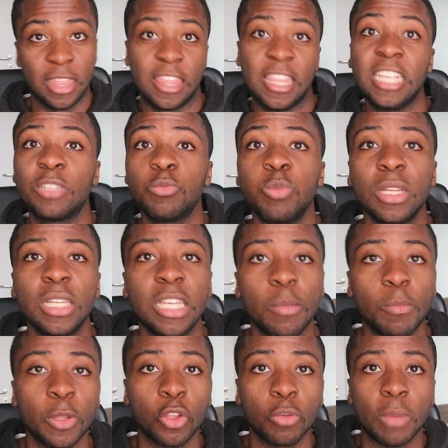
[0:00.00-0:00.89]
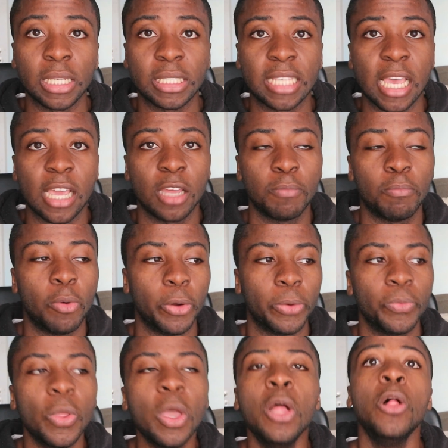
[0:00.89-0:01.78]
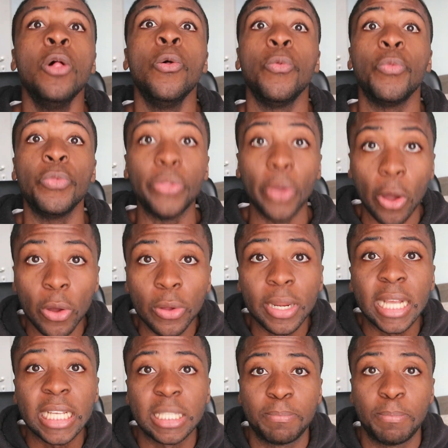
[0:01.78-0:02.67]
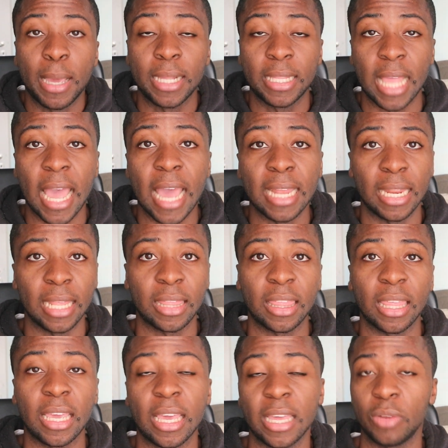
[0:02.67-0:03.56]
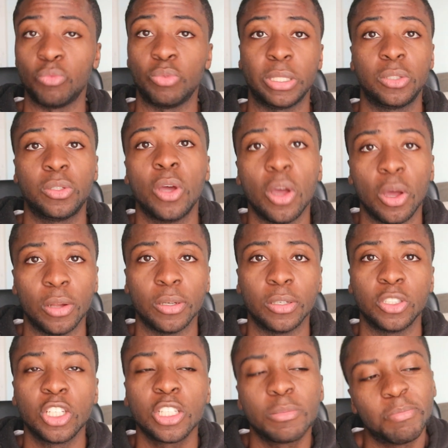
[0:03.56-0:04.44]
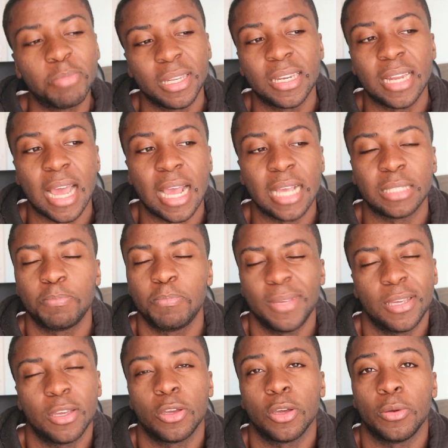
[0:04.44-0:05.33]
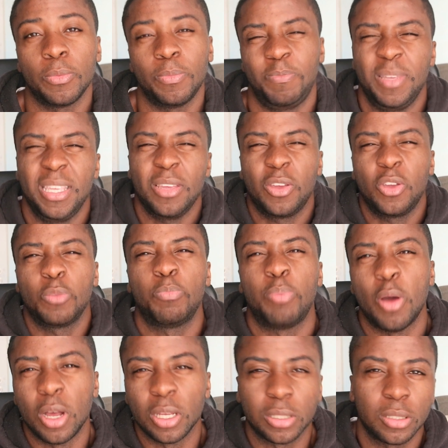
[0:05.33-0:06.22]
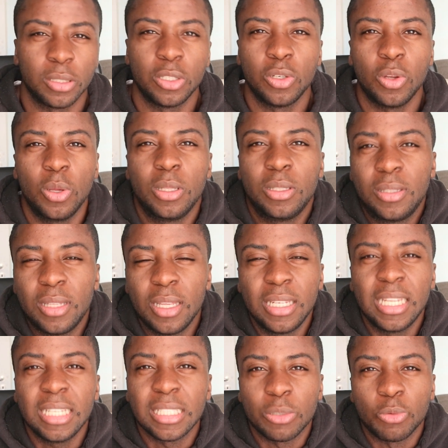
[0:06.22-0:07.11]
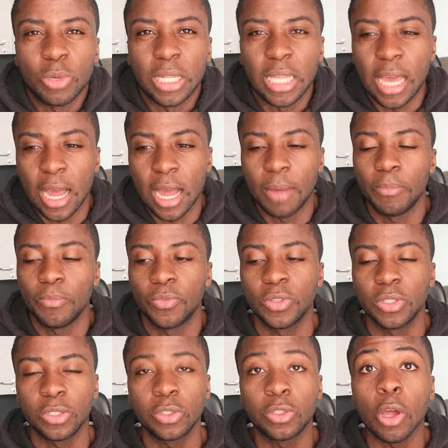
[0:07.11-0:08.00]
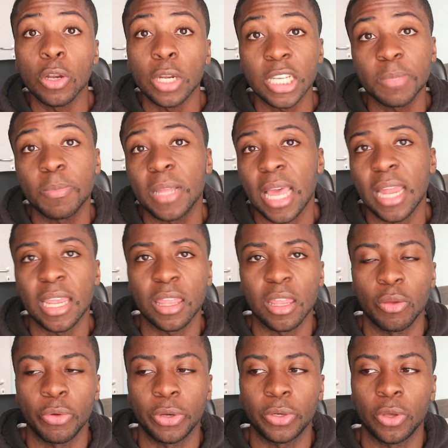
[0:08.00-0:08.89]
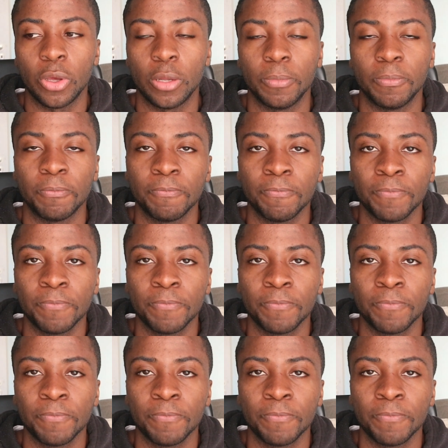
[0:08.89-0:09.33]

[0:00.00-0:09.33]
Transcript: This will lead me to my second point. Don't expect anything in return. Just be nice, be a good person, it doesn't really harm. Don't expect anything in return.